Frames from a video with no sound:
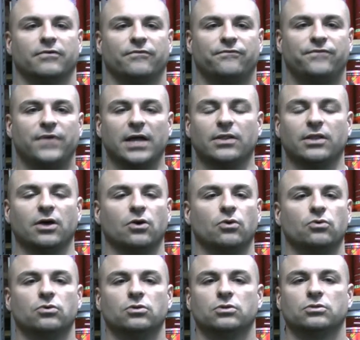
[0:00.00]

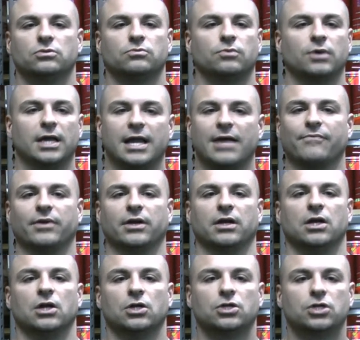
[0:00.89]
fellow,
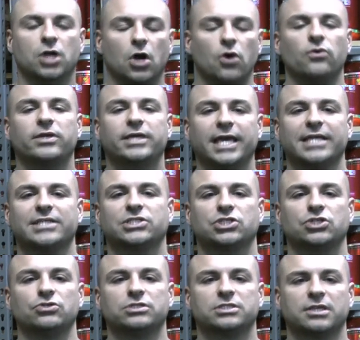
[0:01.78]
whatever, go
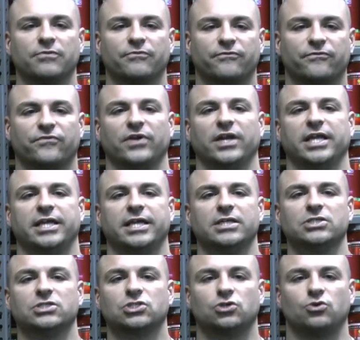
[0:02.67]
get you some
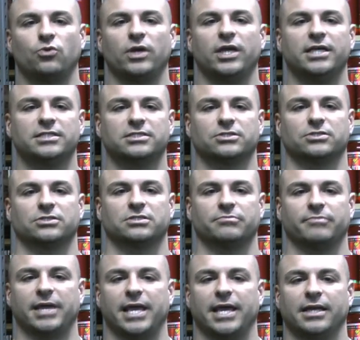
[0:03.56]
freaking
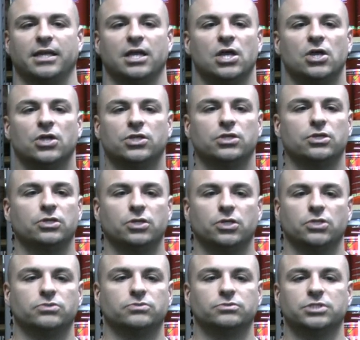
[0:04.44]
tweezers, man.
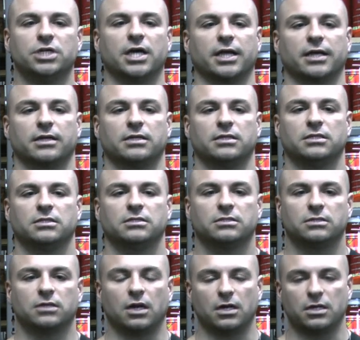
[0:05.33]
Look,
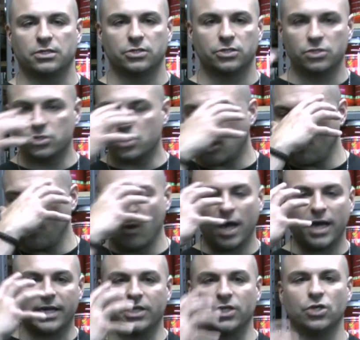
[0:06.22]
you don't
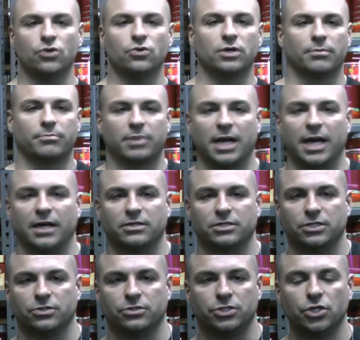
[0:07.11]
want a
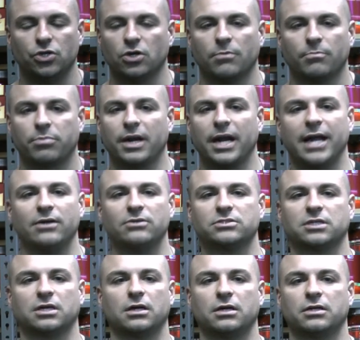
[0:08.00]
unibrow, dude.
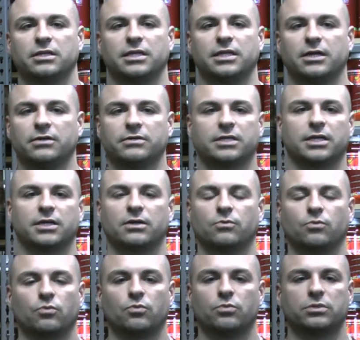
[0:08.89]
Unibrows are they're
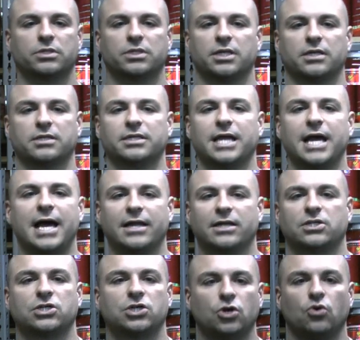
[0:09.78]
they're, they're
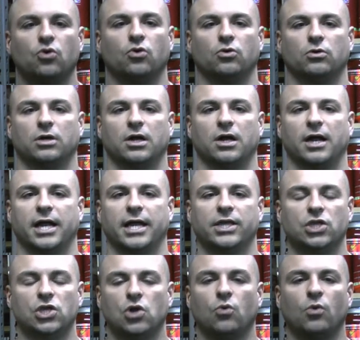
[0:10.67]
not cool. All
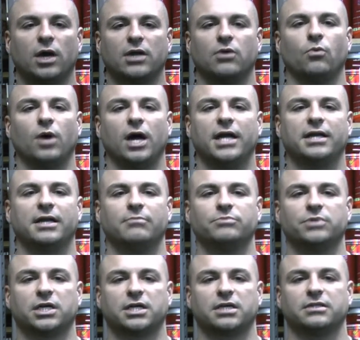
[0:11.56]
right, you don't want to wind
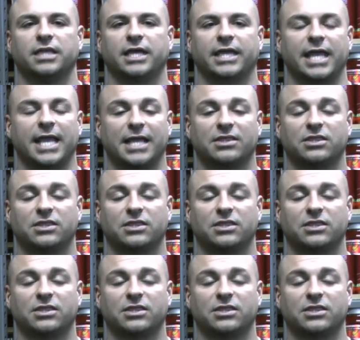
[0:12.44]
up looking like